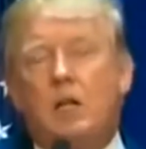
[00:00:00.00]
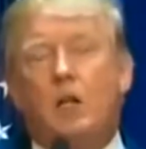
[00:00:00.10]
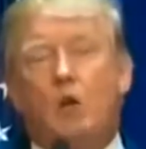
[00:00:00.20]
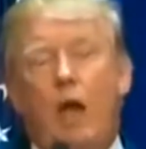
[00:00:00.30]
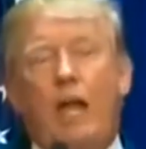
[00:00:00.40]

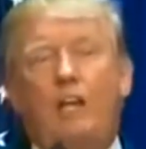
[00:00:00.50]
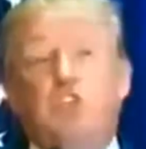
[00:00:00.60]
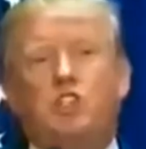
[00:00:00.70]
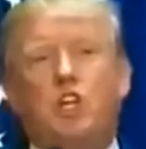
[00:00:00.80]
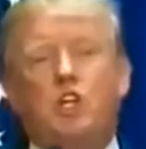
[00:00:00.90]
the
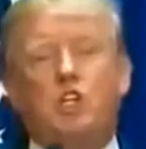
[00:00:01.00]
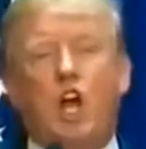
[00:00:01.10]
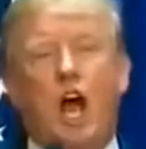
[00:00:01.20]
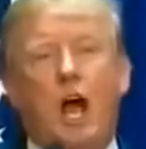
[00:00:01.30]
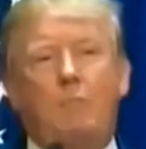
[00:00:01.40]
greatest
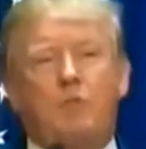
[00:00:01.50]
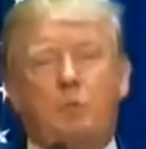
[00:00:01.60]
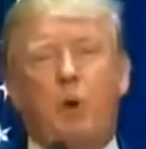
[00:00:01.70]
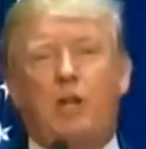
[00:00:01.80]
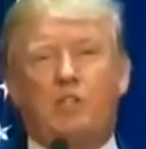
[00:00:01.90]
jobs
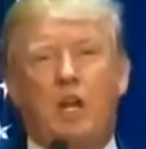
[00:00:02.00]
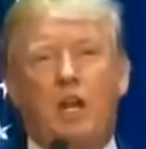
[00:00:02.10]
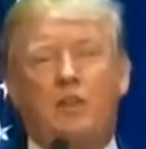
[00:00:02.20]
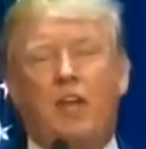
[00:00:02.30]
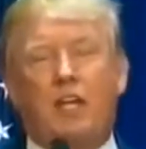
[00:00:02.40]

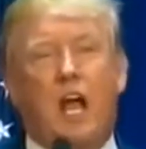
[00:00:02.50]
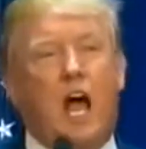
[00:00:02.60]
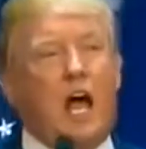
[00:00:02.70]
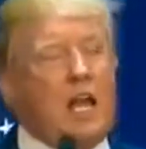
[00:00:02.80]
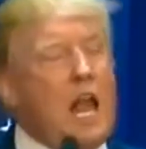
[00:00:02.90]
president that
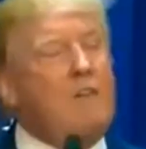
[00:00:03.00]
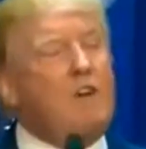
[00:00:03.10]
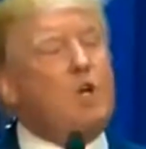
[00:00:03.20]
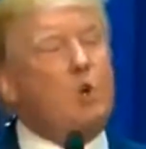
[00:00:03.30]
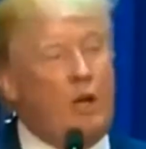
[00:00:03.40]
God
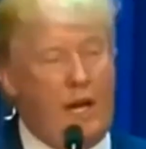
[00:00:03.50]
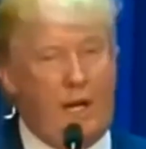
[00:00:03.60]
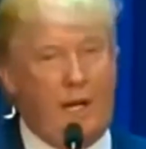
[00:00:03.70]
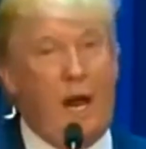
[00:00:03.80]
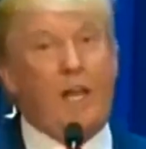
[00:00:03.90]
ever
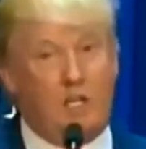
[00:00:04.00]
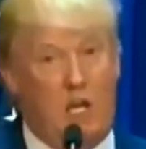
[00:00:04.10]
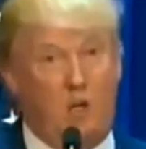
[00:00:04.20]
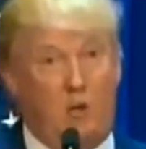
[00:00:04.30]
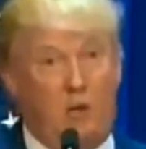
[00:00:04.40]
created. I tell